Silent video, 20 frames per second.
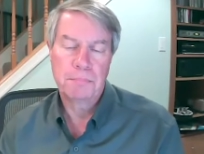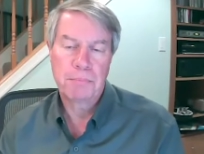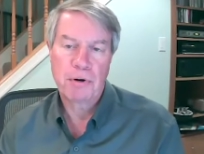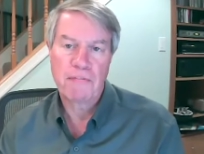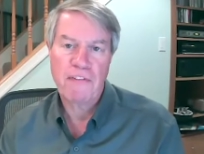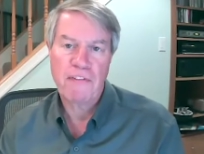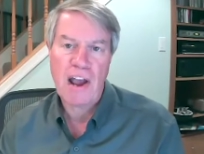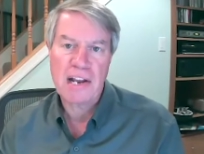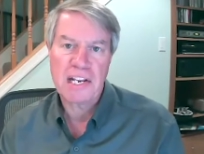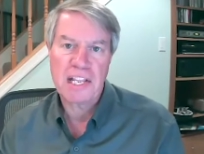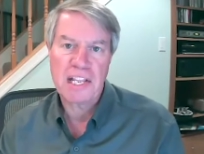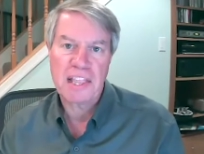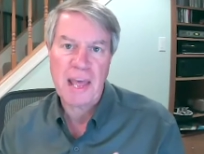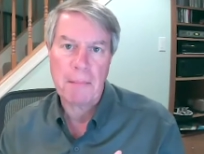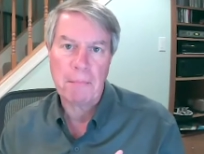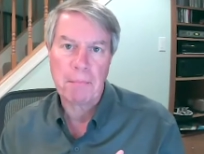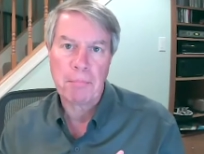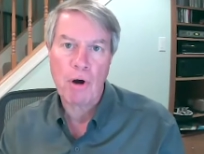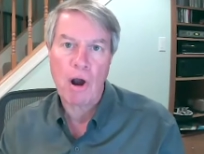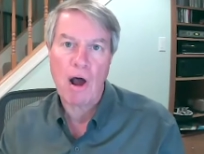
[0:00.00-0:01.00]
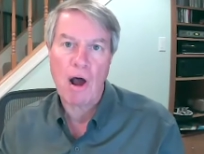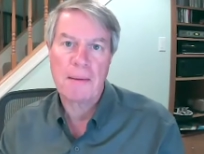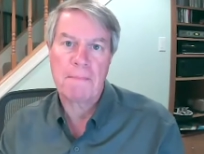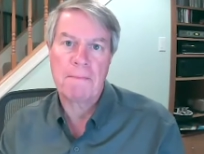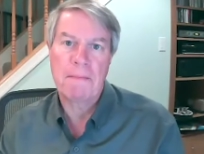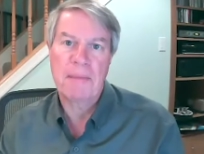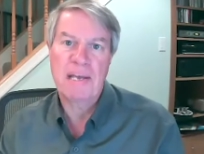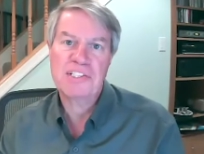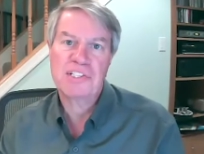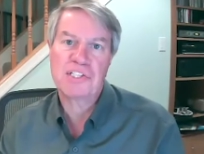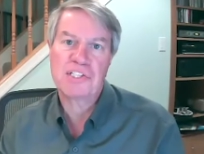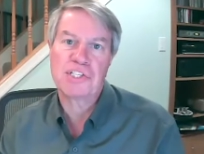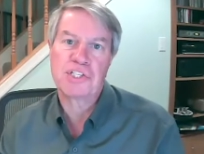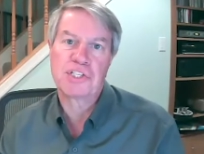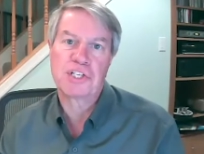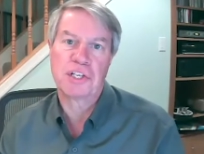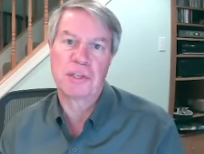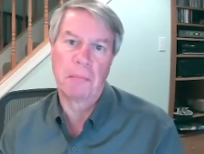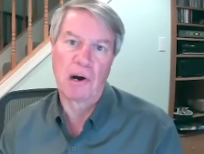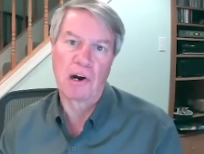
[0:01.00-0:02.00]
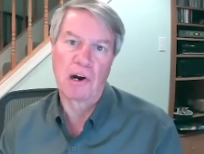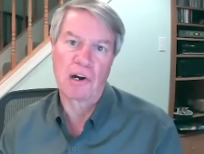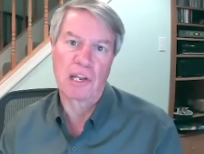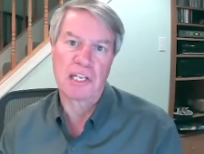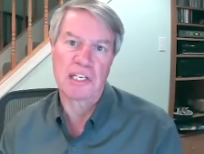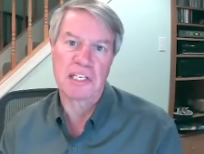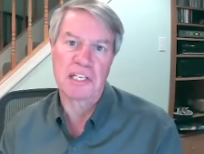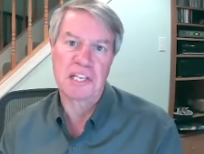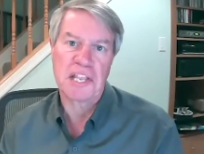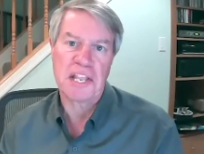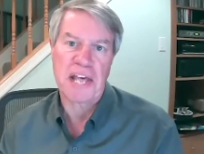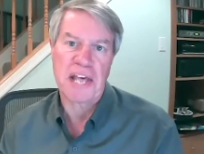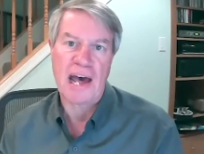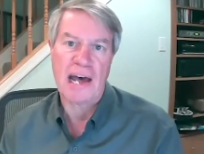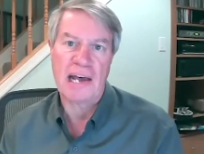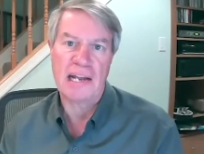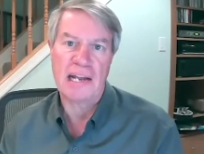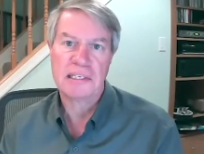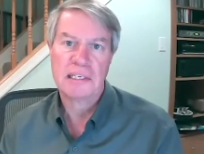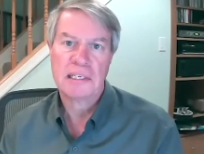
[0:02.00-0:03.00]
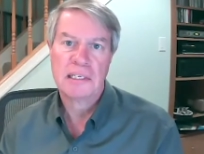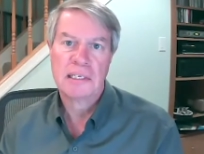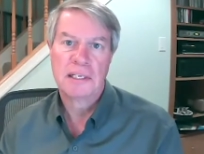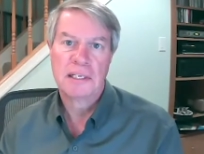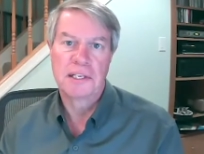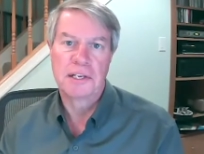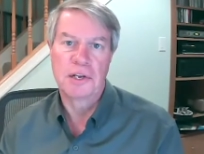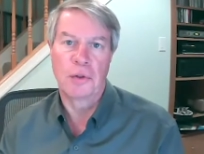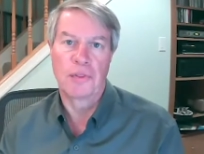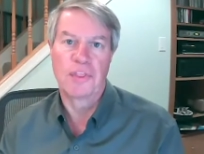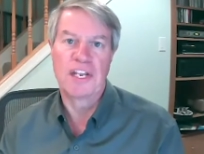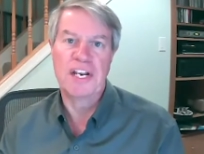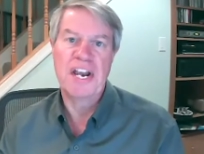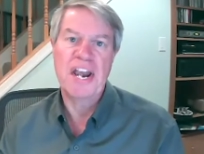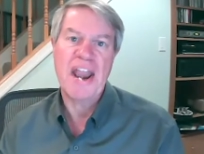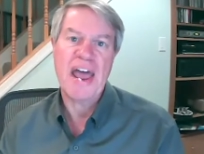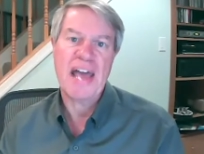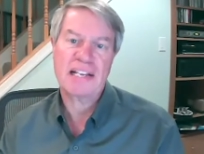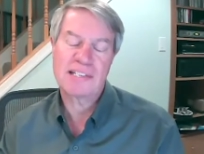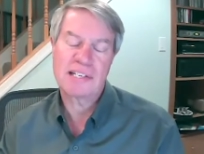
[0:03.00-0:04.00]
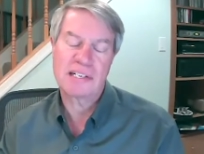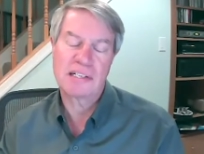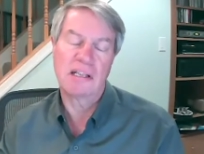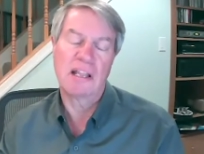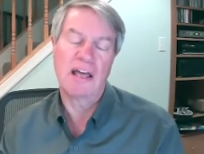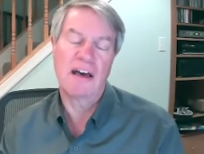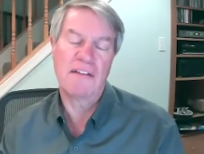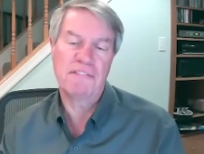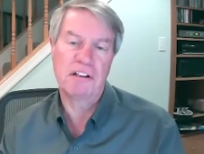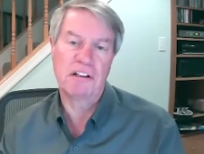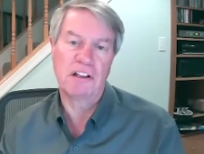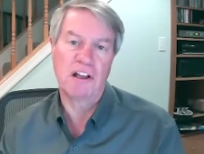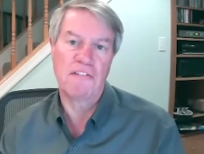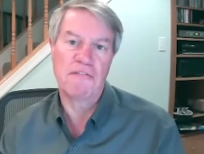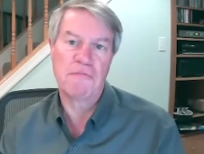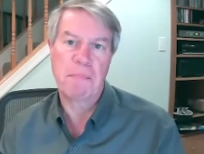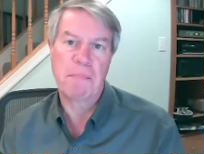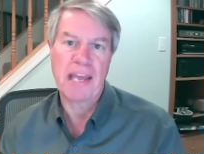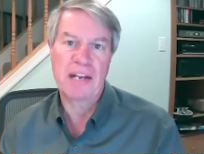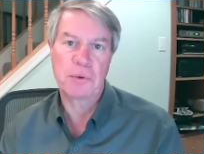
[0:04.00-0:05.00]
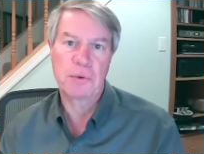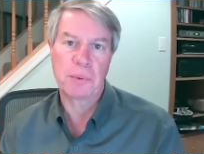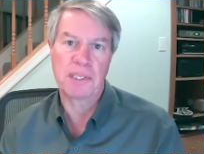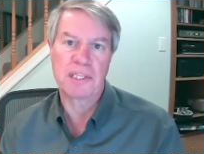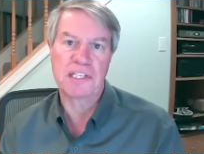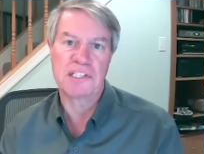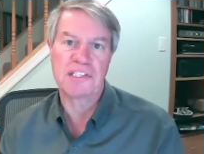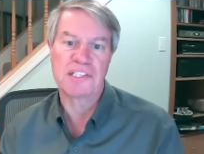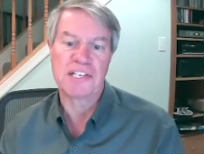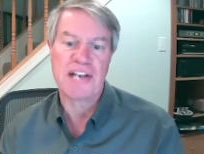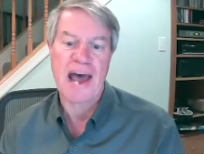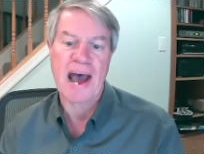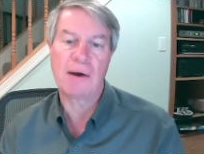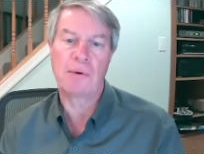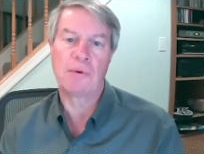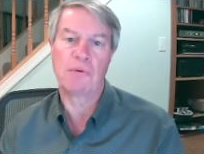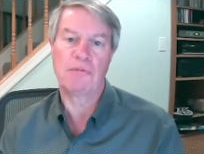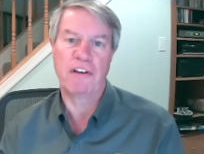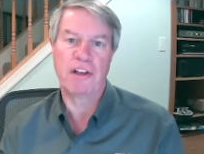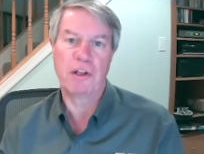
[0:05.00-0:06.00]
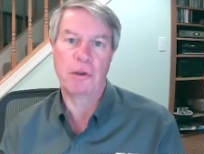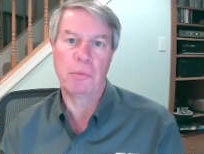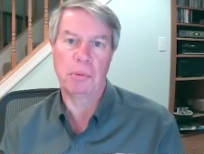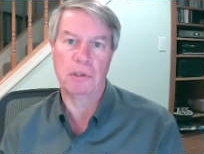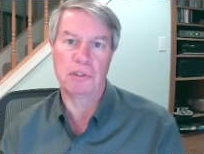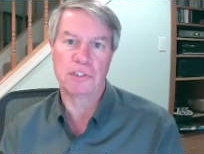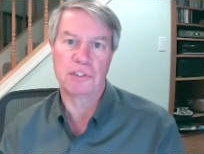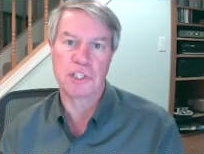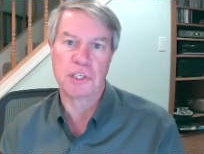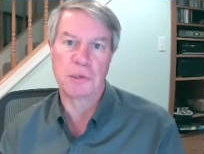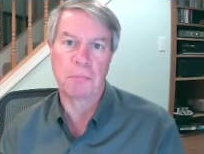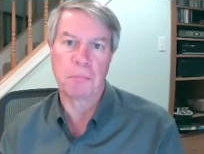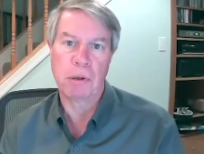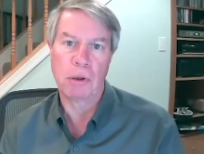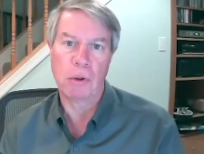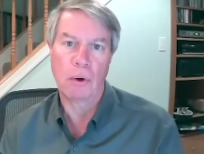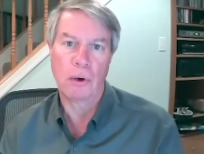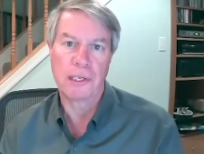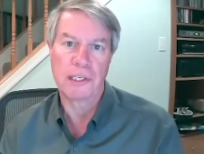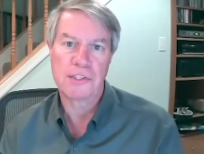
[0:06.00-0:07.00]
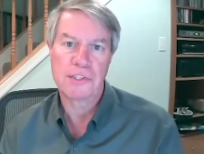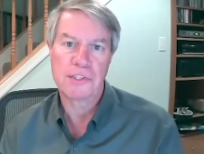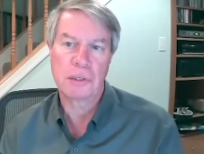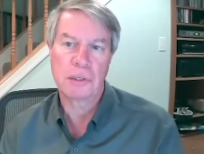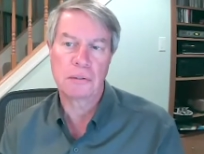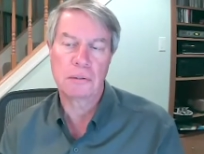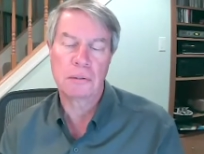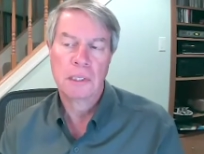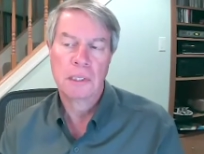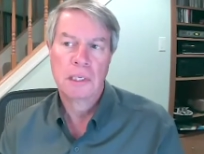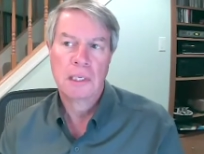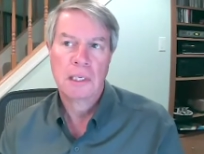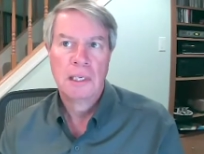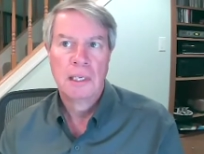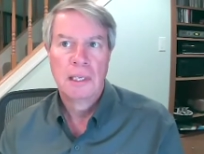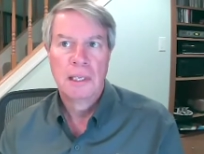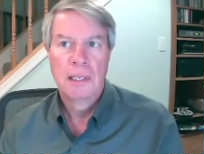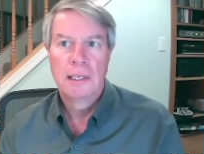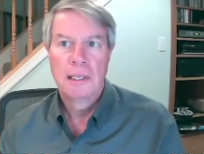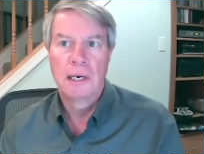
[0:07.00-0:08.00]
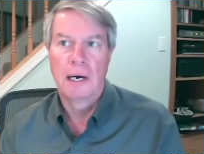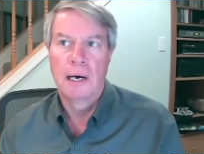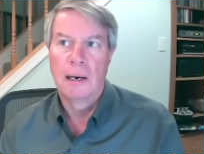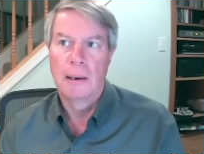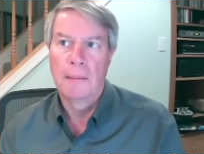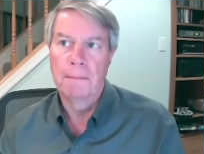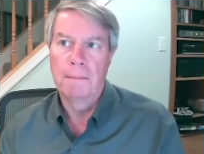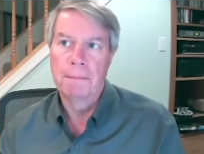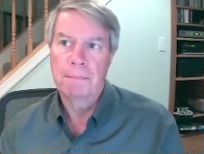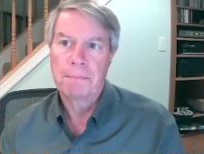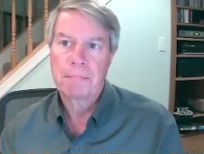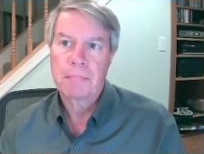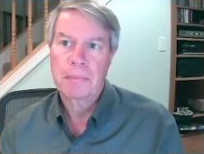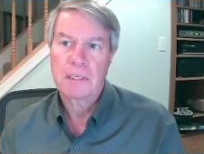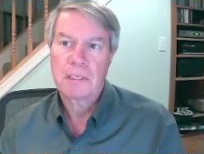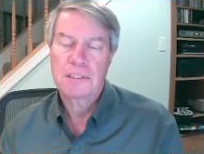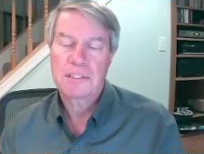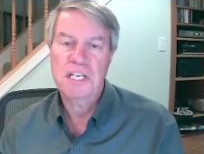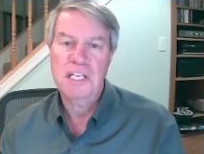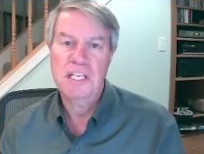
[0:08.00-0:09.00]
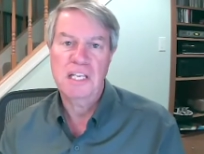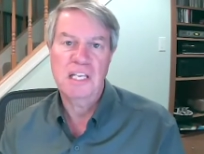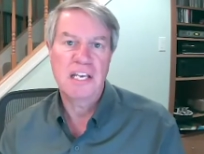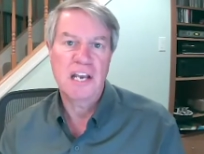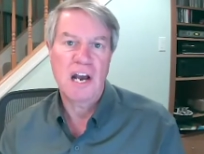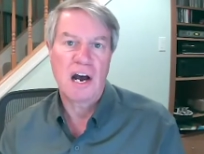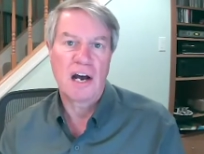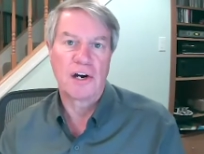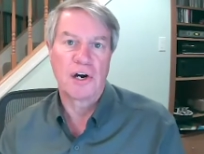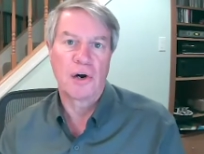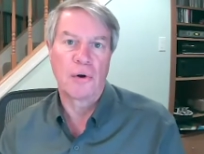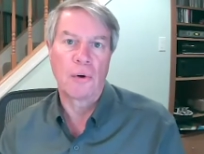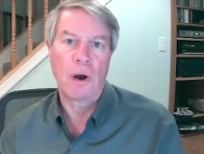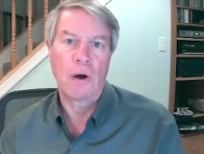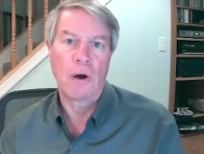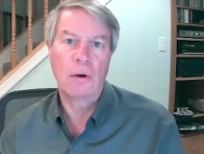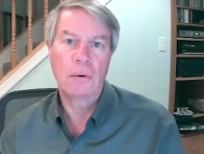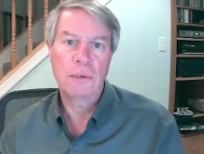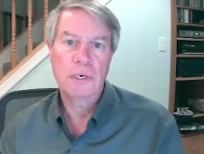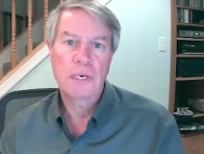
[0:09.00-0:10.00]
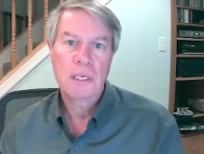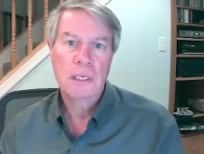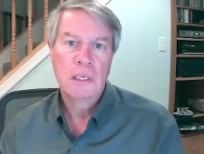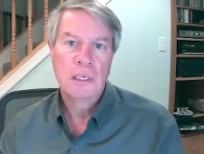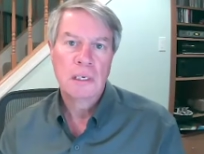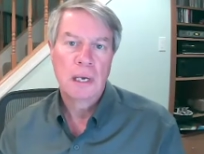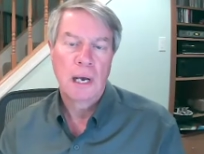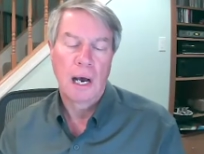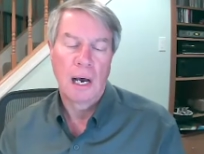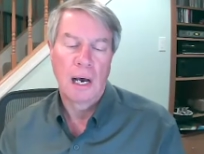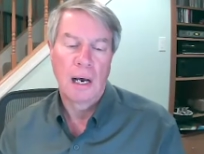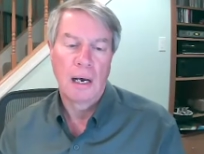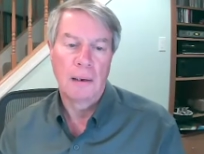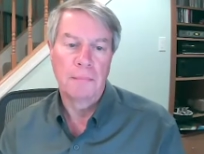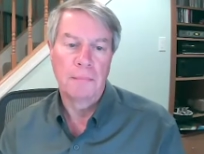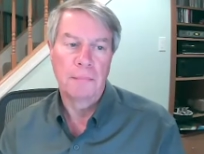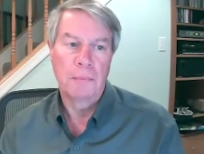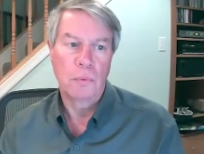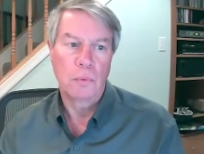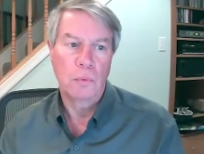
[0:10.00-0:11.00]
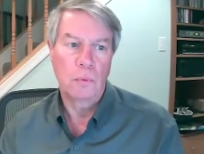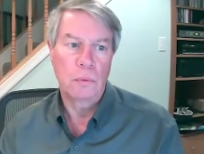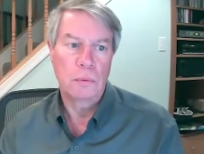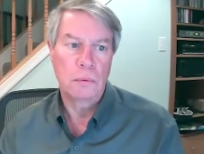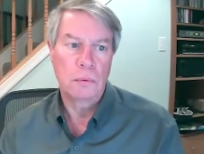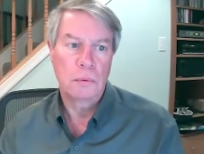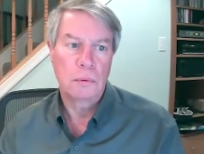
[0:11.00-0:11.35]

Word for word: providing that broad message to the market that you know the next level of bandwidth is now available to deploy. So um, TE on our own um,